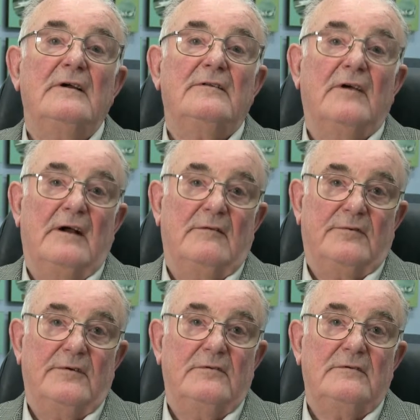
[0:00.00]
to
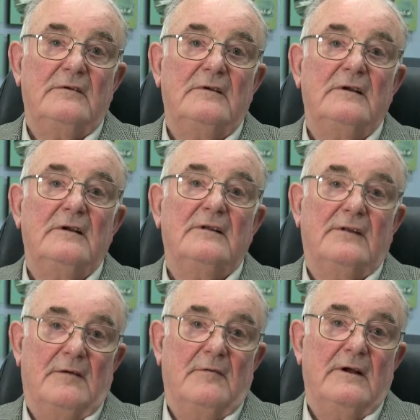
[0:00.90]
Hatfield,
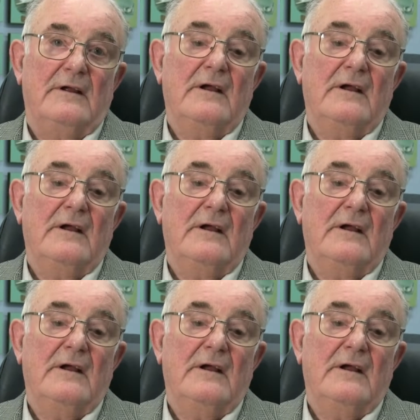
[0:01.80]
that way.